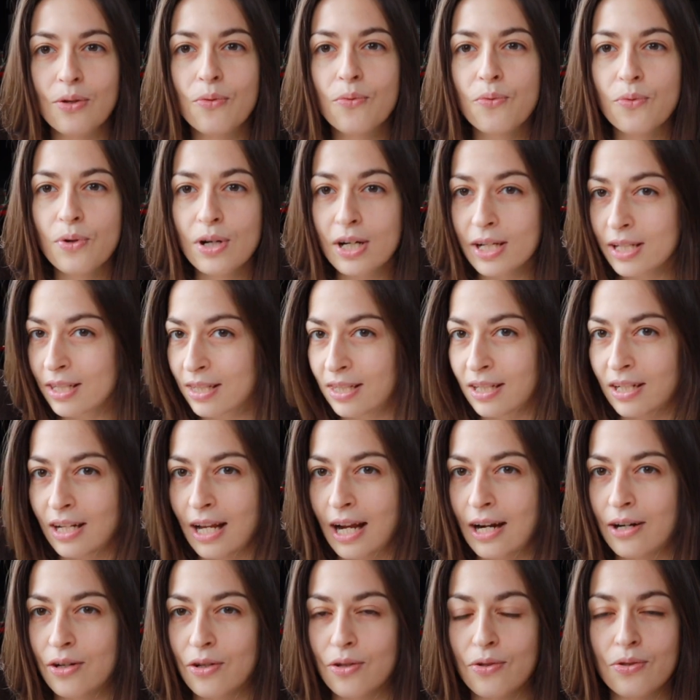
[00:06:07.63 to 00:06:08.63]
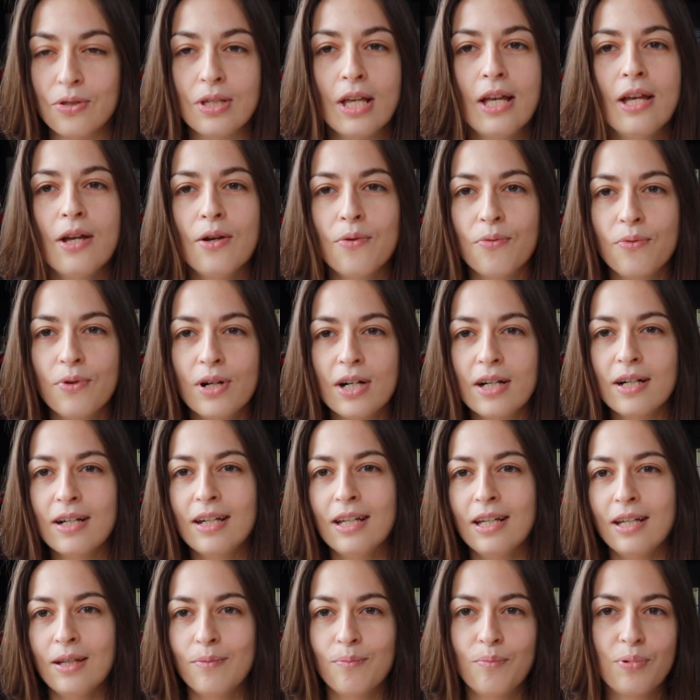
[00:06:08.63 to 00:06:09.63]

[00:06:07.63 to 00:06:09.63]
the worst scenarios were